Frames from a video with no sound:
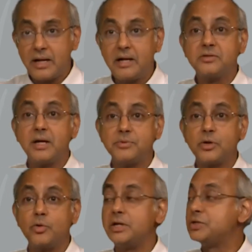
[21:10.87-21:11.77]
and
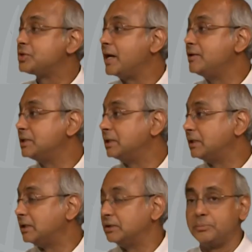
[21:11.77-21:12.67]
subsequently changed the
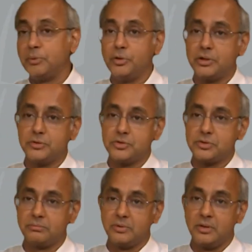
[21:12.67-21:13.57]
entrepreneurial
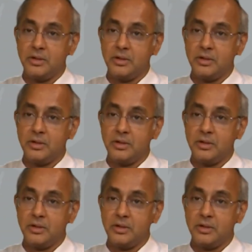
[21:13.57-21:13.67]
ecosystem.